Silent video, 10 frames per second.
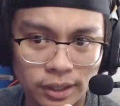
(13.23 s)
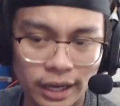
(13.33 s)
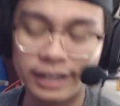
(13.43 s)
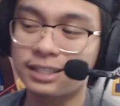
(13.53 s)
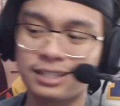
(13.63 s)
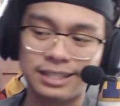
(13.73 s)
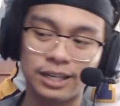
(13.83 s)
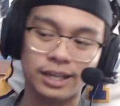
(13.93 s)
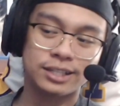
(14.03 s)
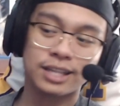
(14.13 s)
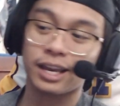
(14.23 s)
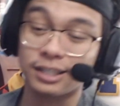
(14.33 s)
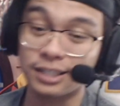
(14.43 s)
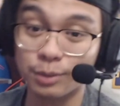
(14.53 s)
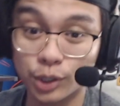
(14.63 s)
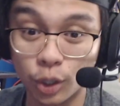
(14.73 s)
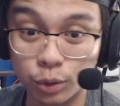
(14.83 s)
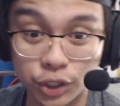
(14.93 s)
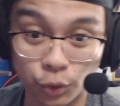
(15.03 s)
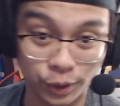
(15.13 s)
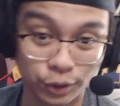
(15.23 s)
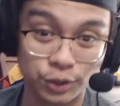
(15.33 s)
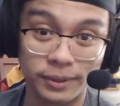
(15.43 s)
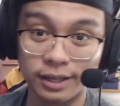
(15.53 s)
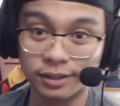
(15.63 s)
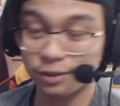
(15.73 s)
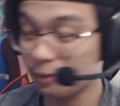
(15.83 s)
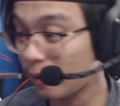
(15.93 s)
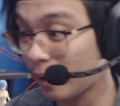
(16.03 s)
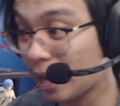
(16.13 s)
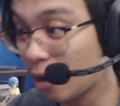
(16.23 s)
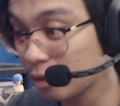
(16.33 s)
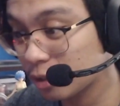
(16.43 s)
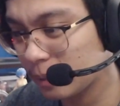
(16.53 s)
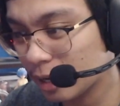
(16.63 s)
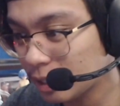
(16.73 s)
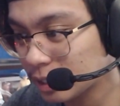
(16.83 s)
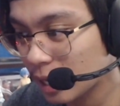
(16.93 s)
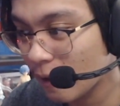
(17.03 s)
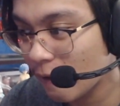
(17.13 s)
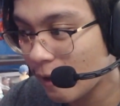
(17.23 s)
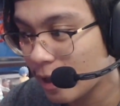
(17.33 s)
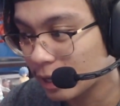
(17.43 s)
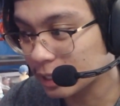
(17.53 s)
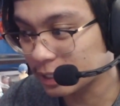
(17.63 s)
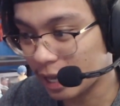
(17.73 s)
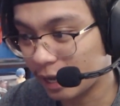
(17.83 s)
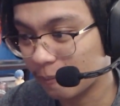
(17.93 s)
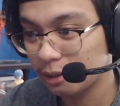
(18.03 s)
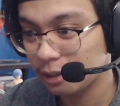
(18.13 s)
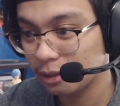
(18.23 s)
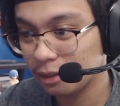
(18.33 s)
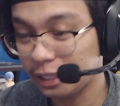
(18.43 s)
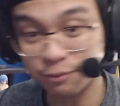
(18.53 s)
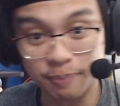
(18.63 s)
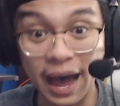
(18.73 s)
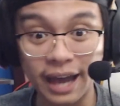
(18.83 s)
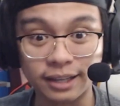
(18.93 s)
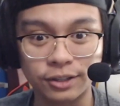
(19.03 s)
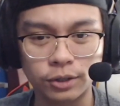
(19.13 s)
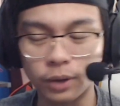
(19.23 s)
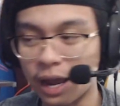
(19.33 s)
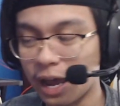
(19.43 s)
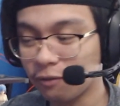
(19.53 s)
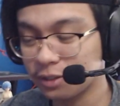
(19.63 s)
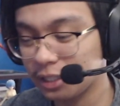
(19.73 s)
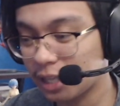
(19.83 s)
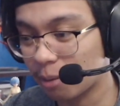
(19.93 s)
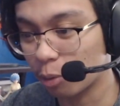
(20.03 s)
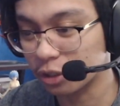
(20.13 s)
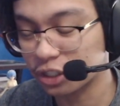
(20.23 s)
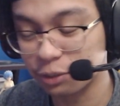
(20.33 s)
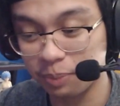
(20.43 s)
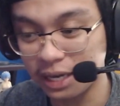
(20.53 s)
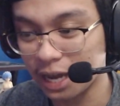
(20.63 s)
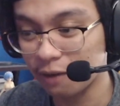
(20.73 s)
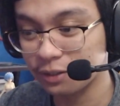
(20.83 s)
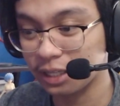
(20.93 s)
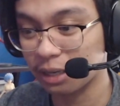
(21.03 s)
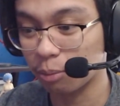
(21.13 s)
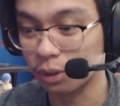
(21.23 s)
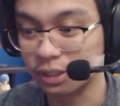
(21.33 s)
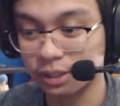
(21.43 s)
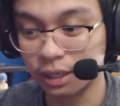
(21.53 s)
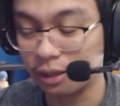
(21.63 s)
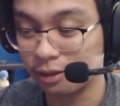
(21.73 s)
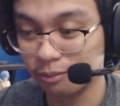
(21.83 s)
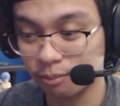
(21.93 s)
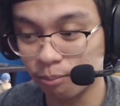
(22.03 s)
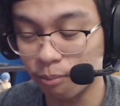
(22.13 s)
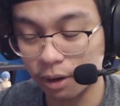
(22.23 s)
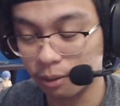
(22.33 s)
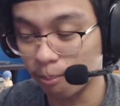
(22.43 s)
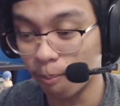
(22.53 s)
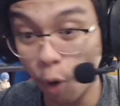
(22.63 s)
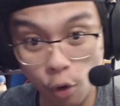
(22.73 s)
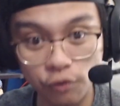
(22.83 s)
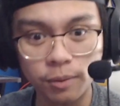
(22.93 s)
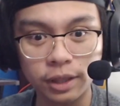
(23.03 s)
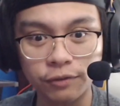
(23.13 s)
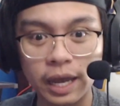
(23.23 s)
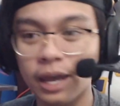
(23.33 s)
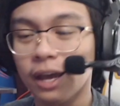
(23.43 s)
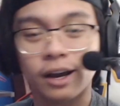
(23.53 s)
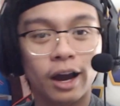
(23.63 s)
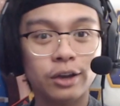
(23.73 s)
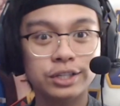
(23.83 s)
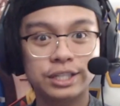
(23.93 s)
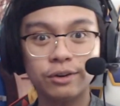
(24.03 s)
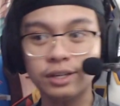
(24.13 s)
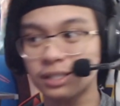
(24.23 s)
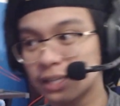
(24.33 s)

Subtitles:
It's like it seems so surreal to me to be right now, to be honest. 'Cause like he's back, dude. I haven't seen that boy speak. I haven't seen that boy m move, motherfucker. Are you serious?